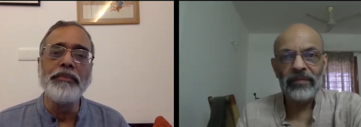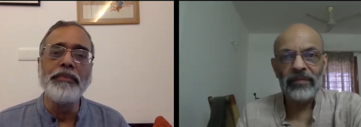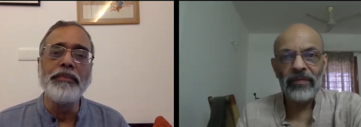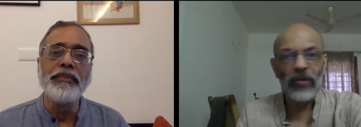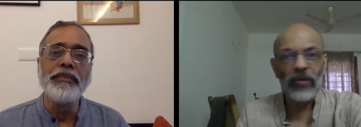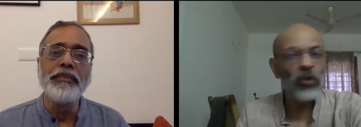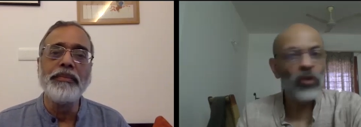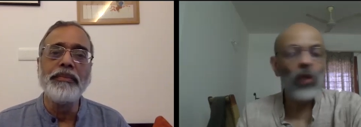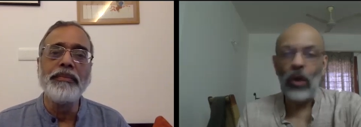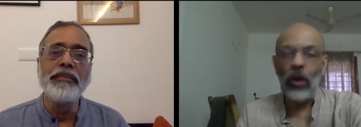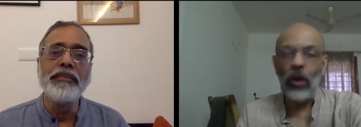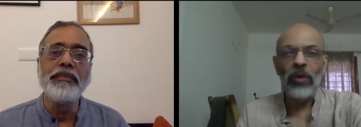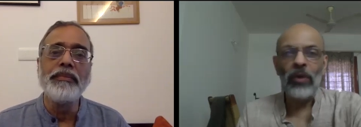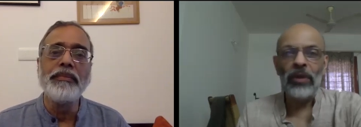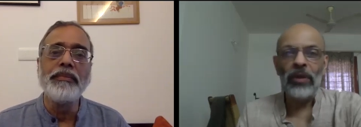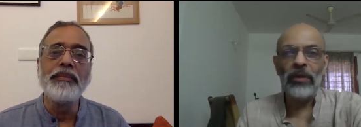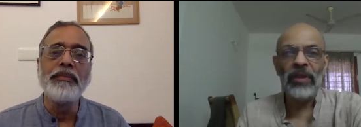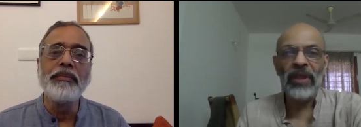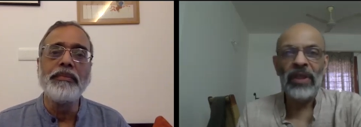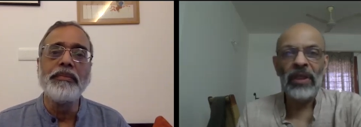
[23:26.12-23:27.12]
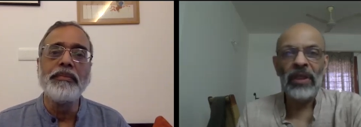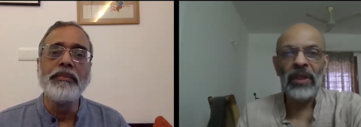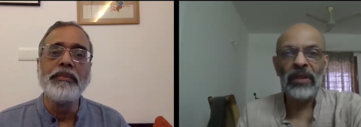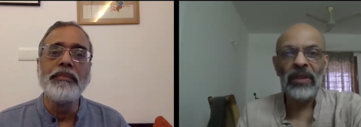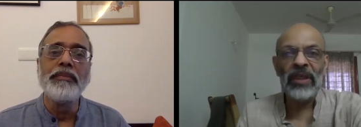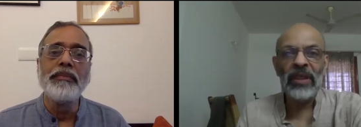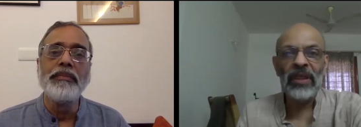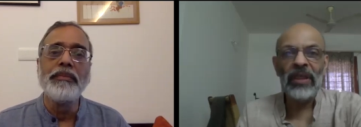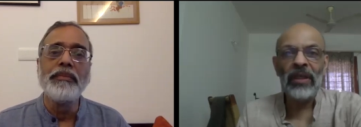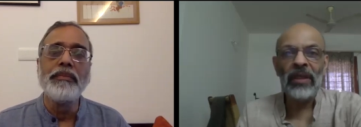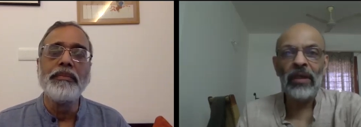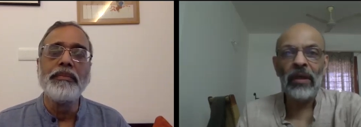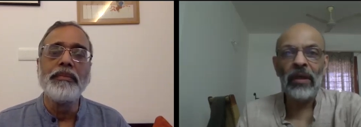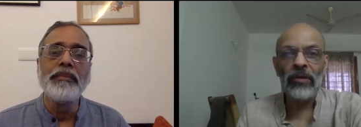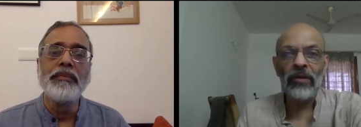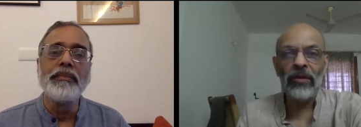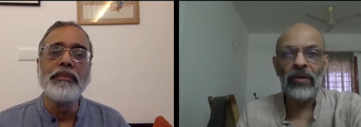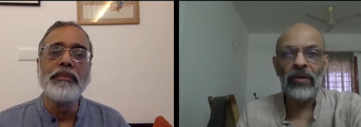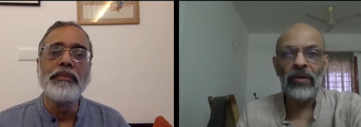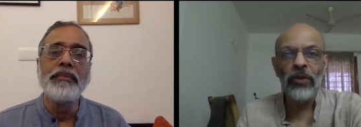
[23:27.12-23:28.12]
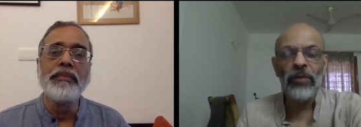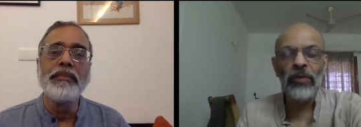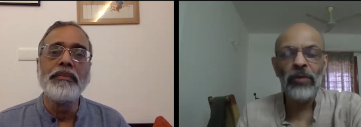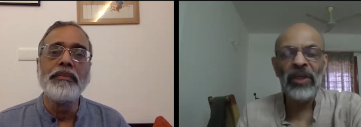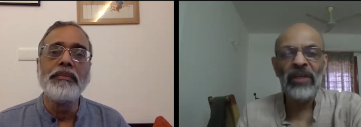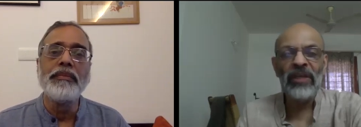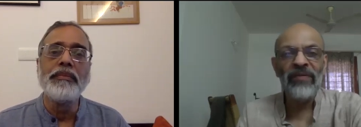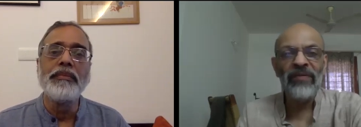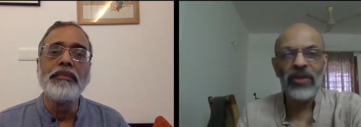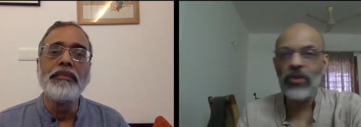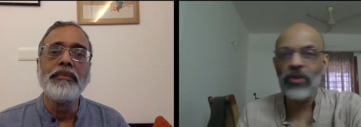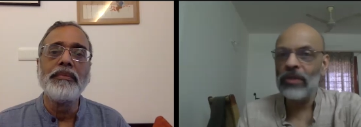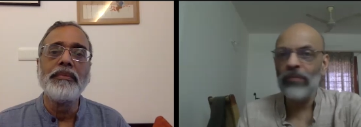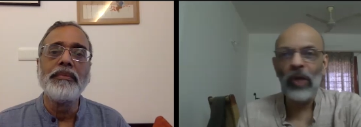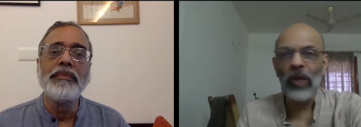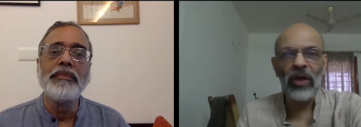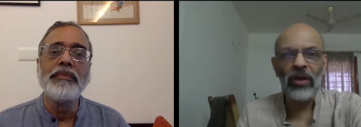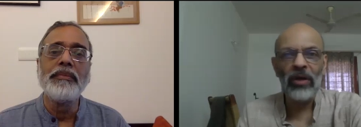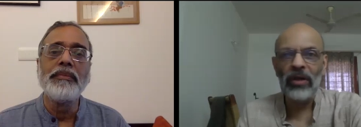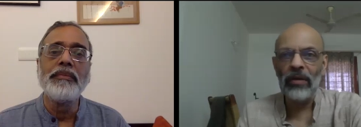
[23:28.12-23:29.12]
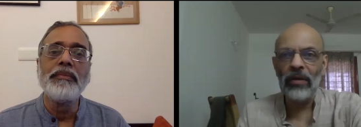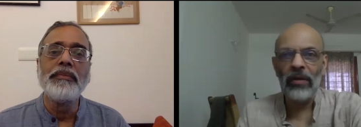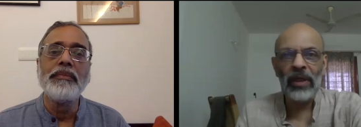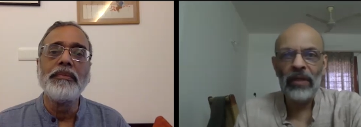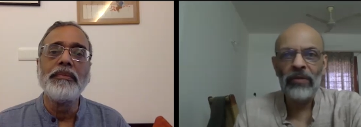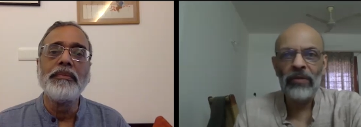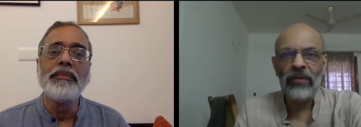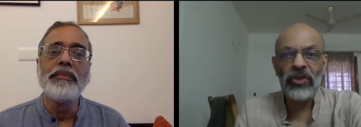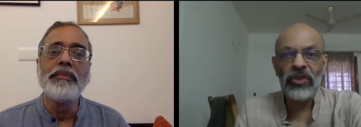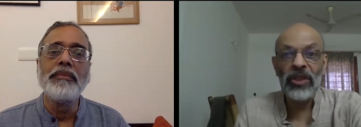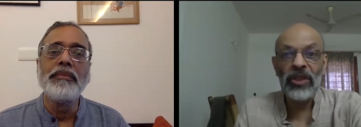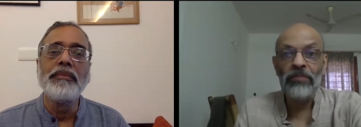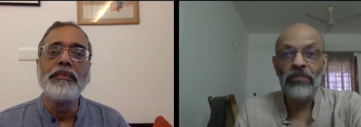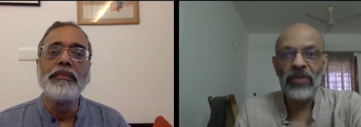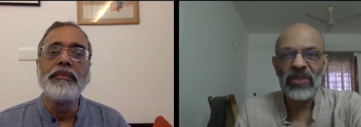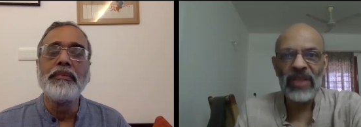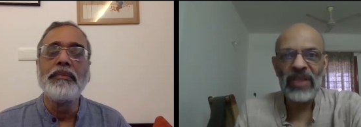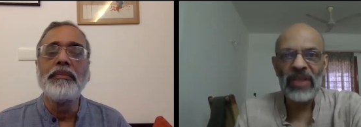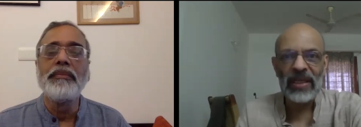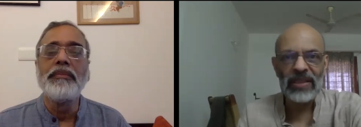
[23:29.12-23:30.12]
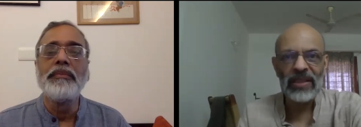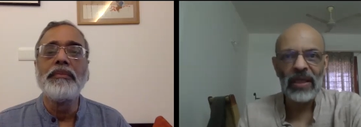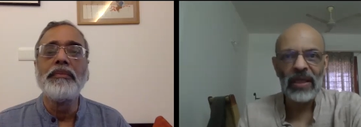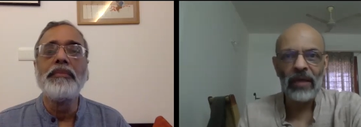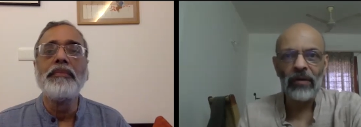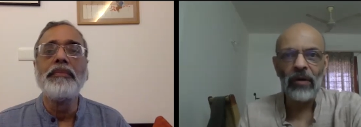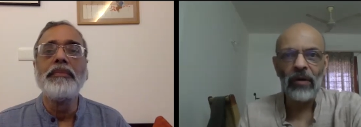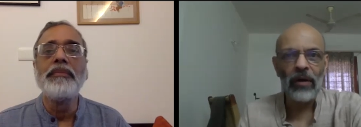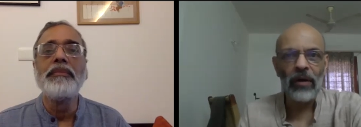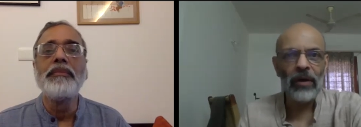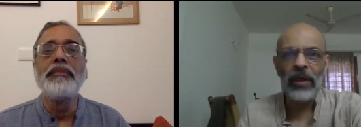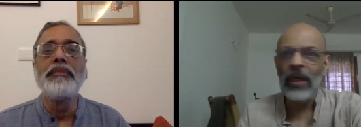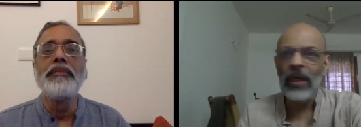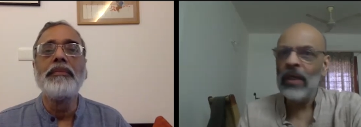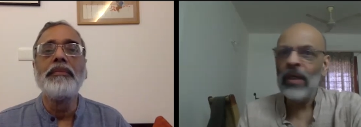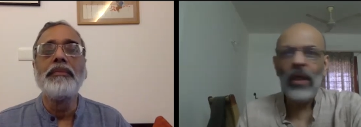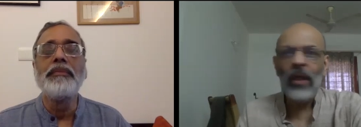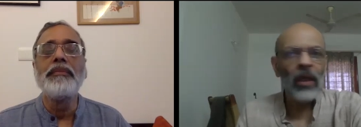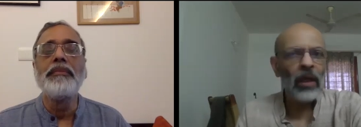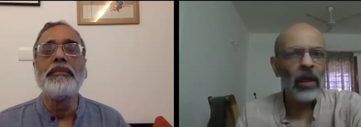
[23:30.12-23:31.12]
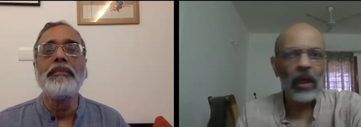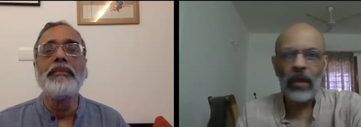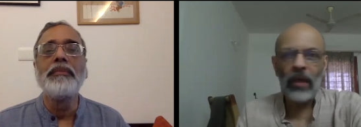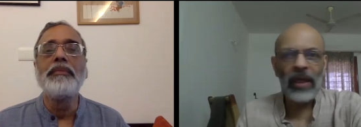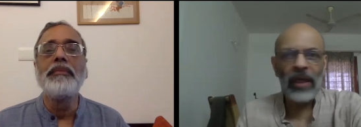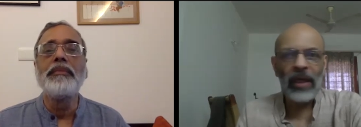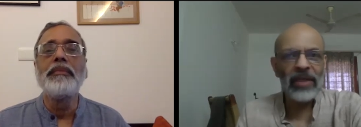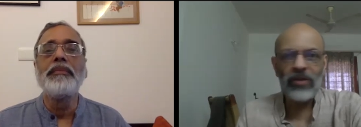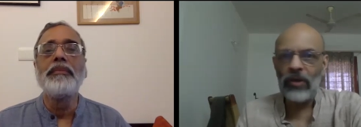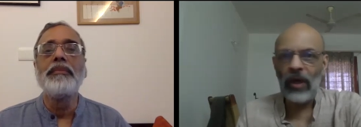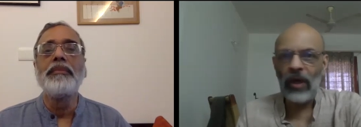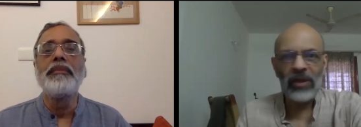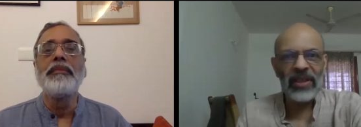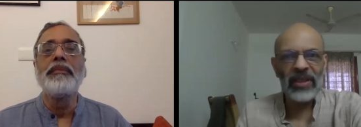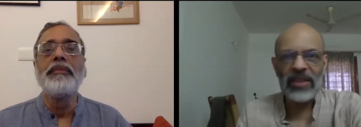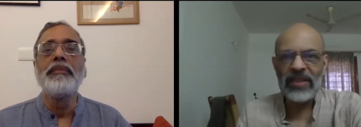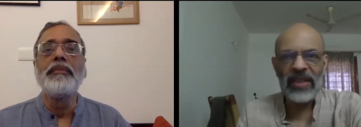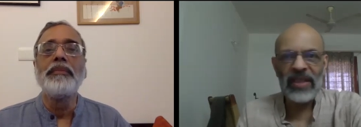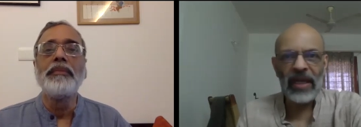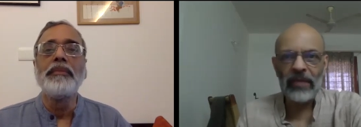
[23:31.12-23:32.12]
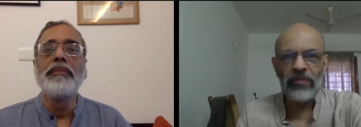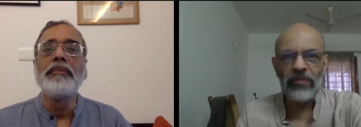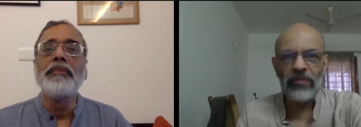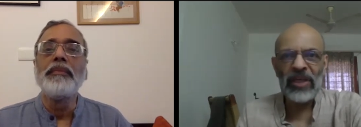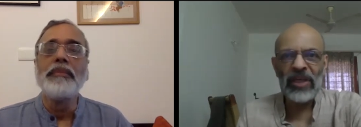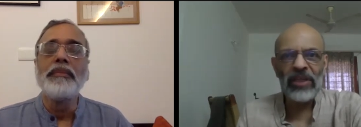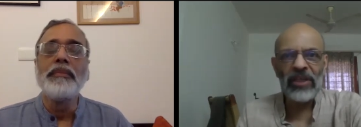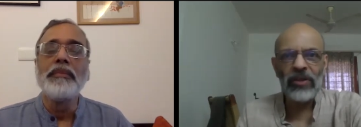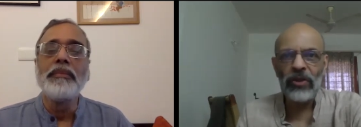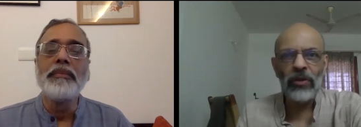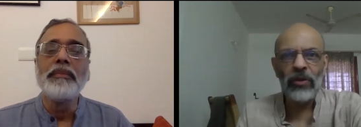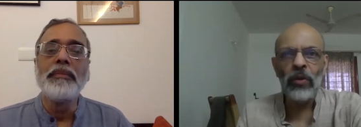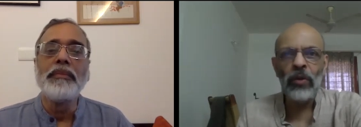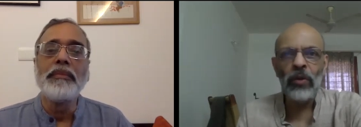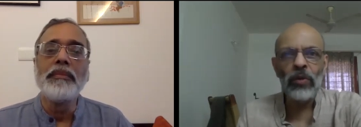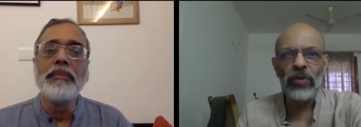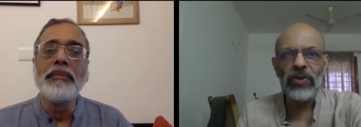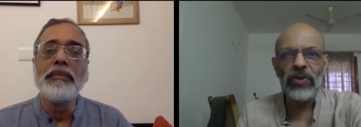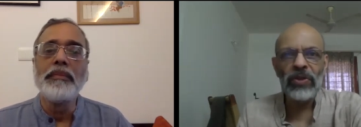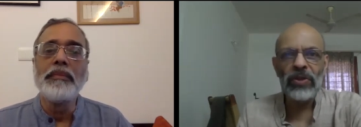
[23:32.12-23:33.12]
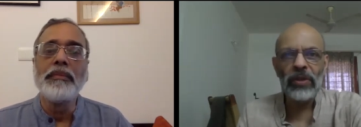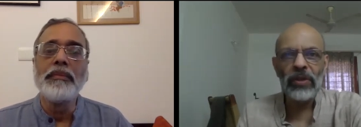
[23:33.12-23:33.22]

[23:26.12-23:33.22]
Speaker 1: No, the, the controlled human infection model, uh, CHIMS as they're called, uh, has not as yet been used